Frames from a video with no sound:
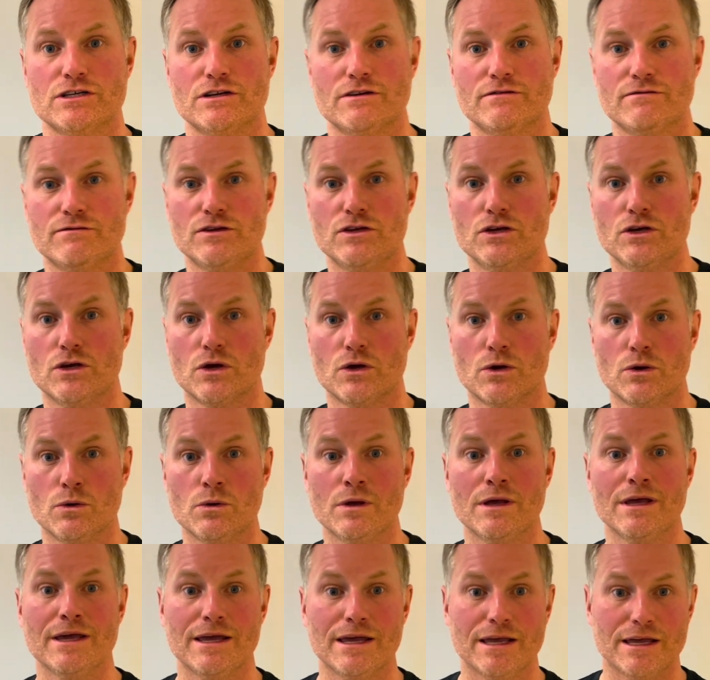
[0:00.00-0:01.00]
of
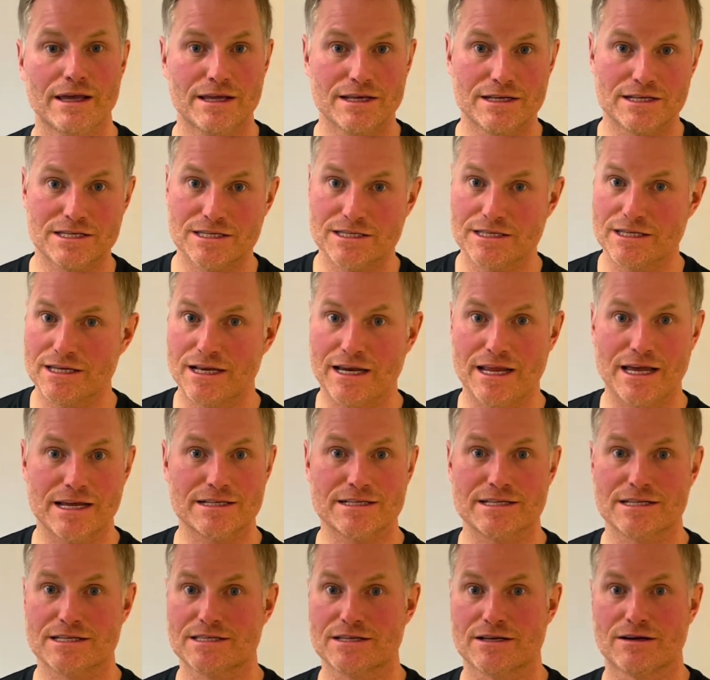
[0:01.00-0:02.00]
you is still
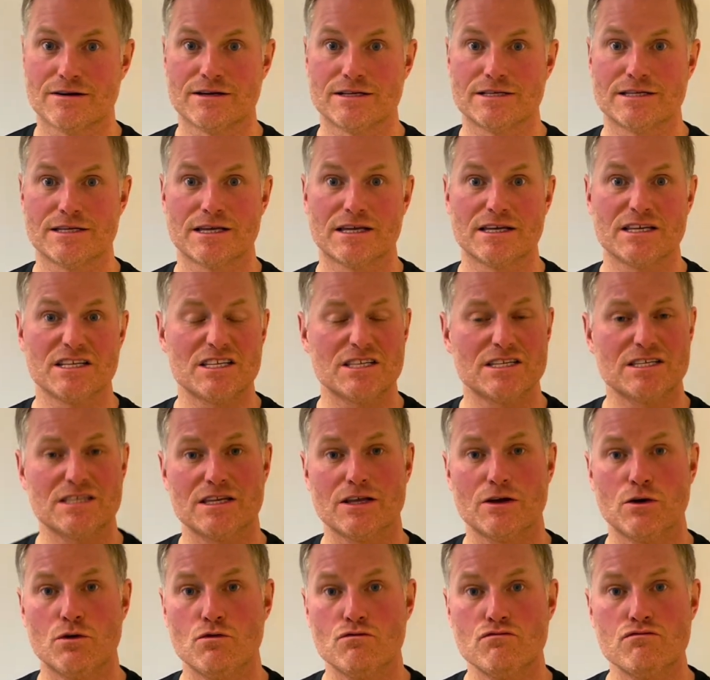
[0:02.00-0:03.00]
exercising, it's
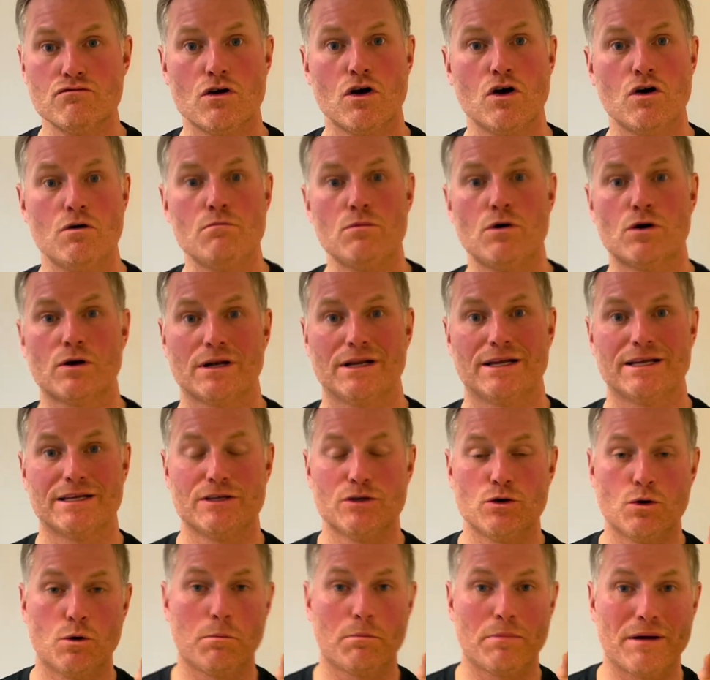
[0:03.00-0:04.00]
still role modeling
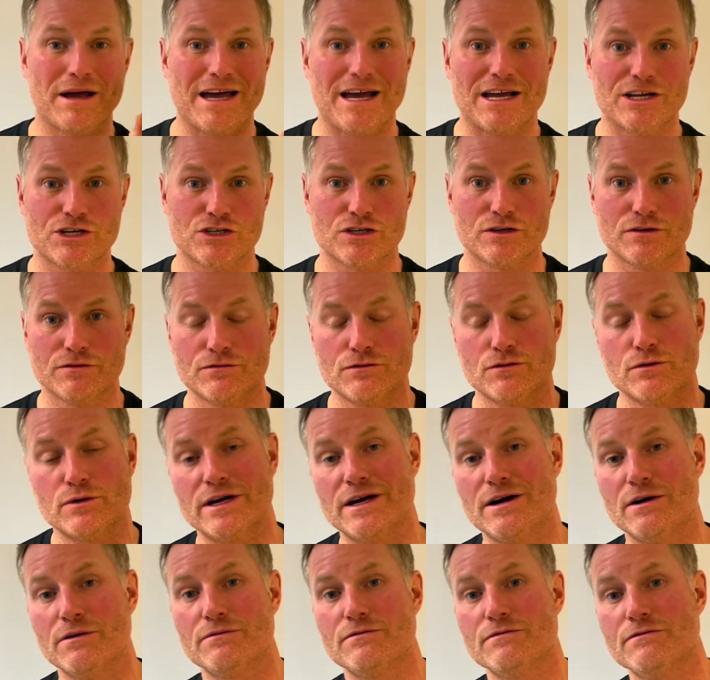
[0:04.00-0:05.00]
your passion for
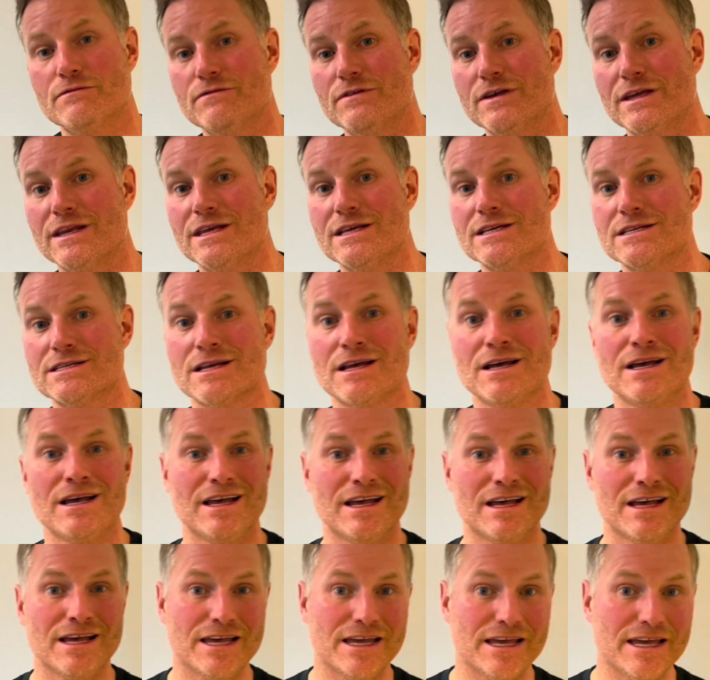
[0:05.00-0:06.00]
health and fitness.
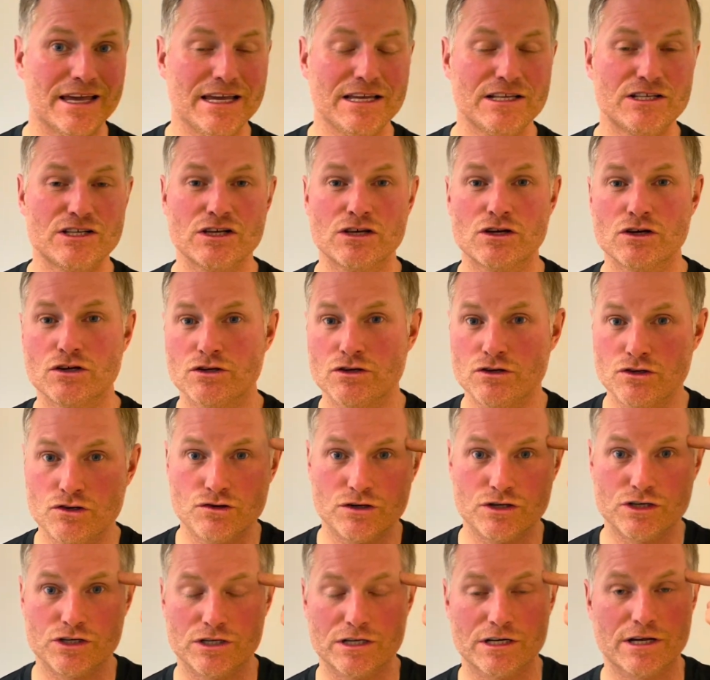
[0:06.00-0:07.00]
Eating good
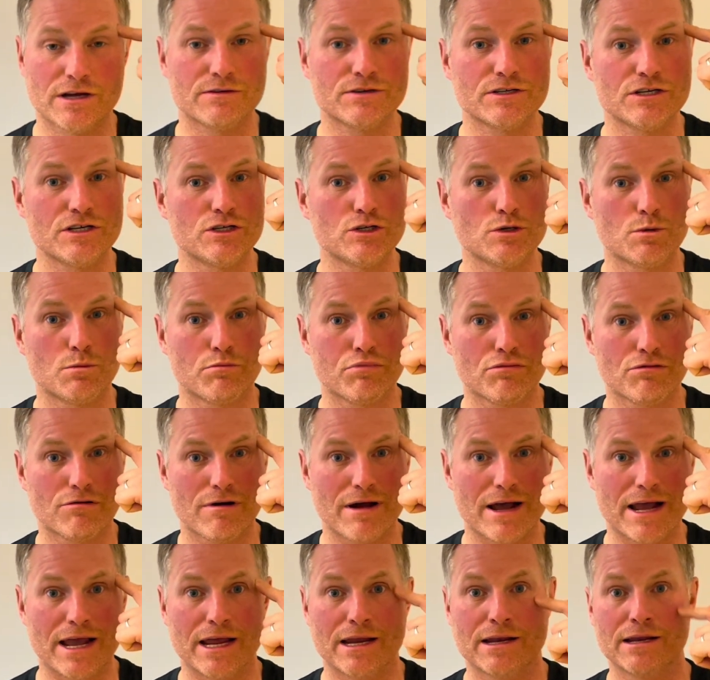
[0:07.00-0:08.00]
nutrition nourishes your
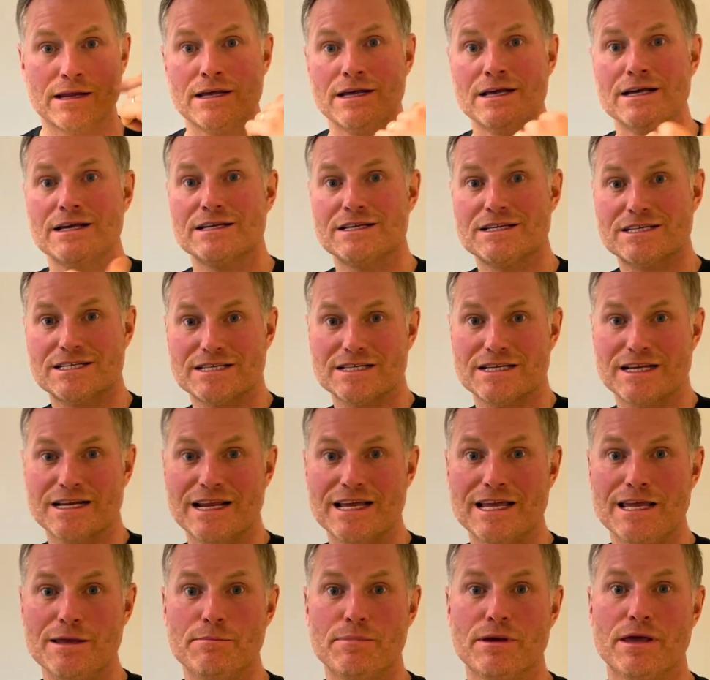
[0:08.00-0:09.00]
brain.
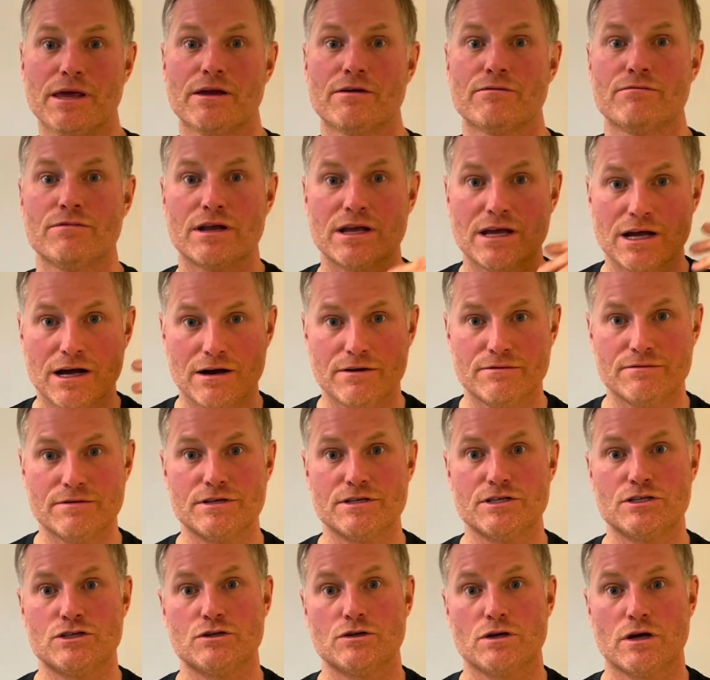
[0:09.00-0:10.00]
Sleeping
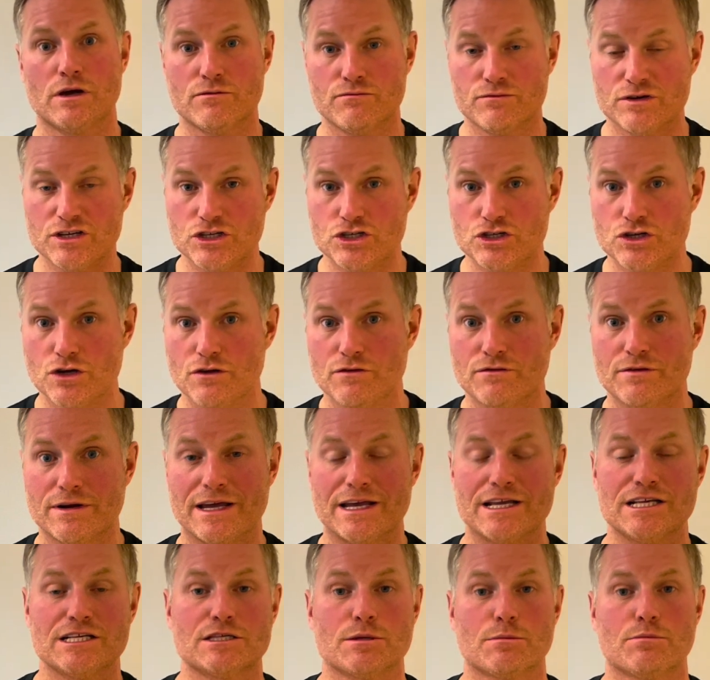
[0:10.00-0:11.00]
recovers and
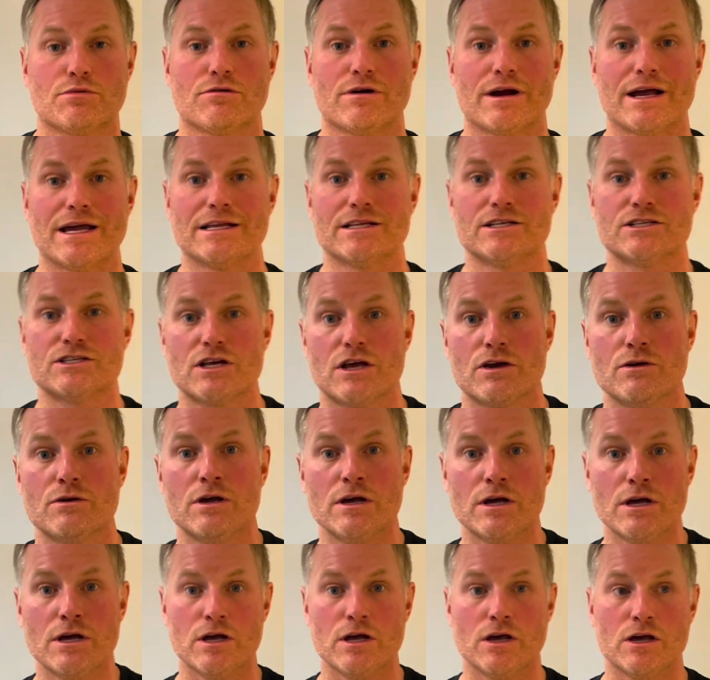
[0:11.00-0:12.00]
rejuvenates the brain. So
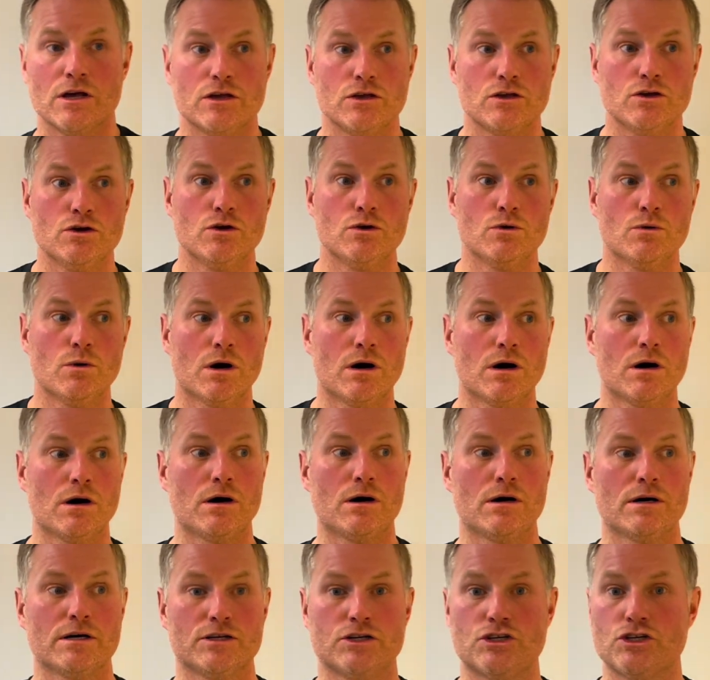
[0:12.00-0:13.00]
you
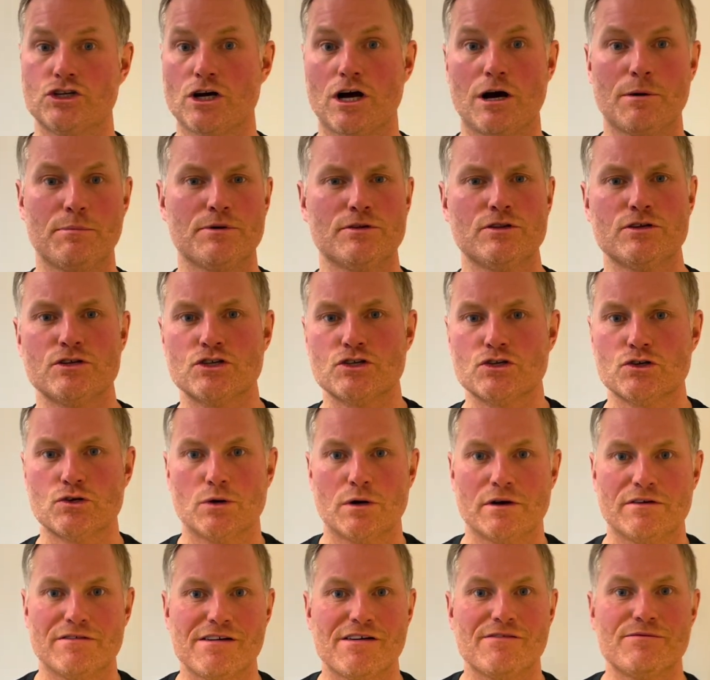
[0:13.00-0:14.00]
are sharpen the
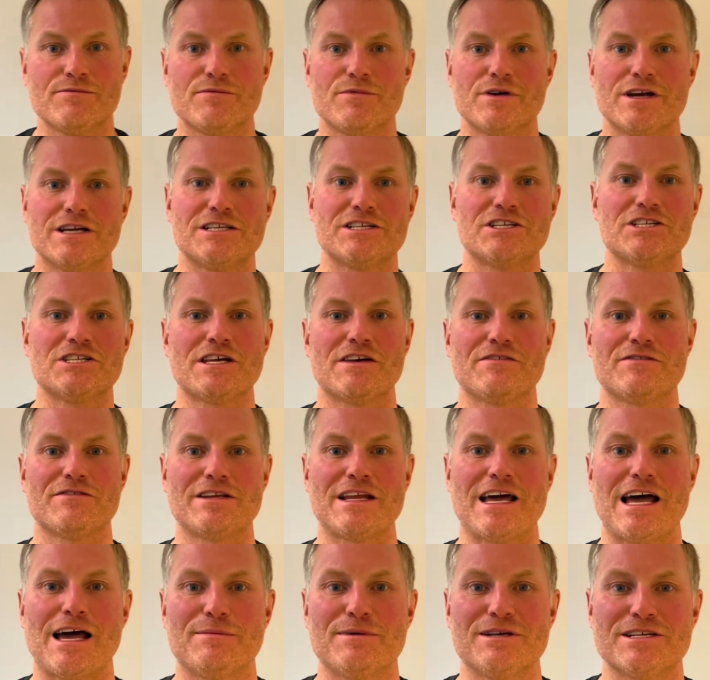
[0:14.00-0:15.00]
saw. If you haven't read 7
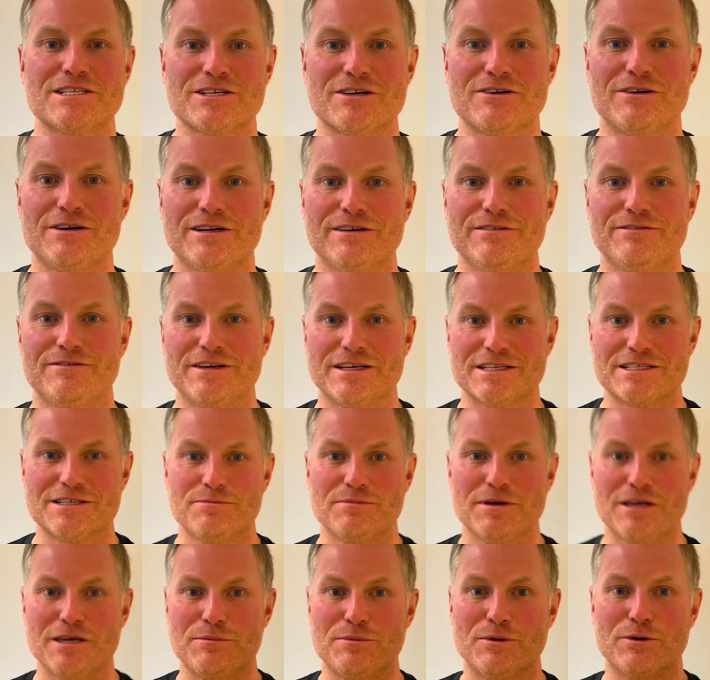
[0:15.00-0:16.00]
Habits of Highly Effective
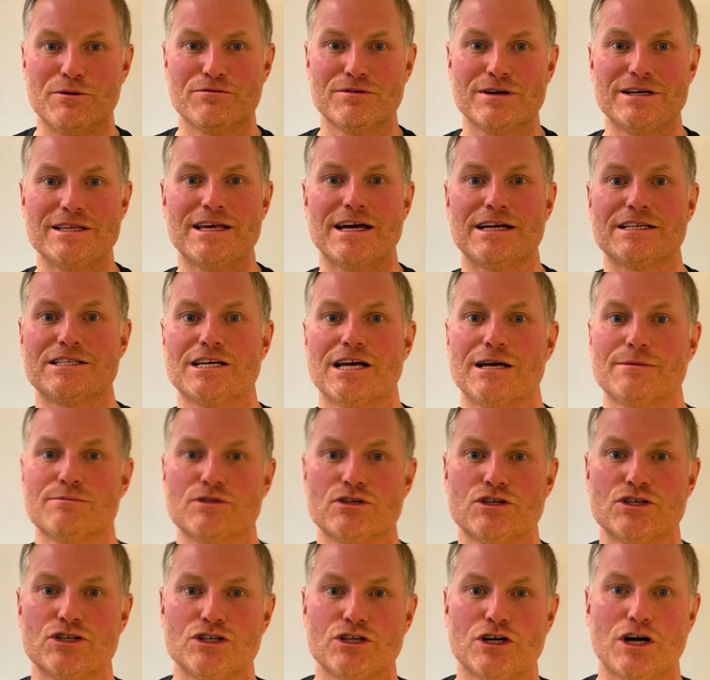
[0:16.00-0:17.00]
People, read that chapter,
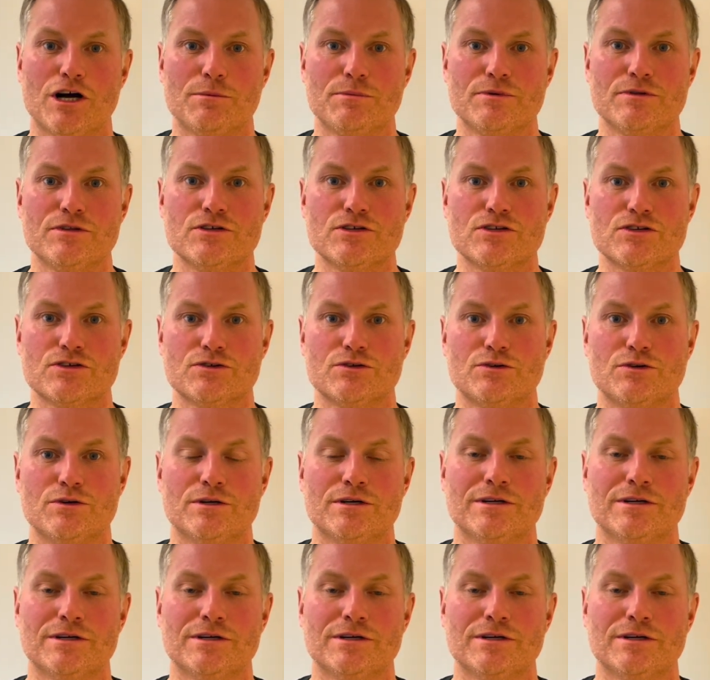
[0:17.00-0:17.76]
Sharpen the Saw.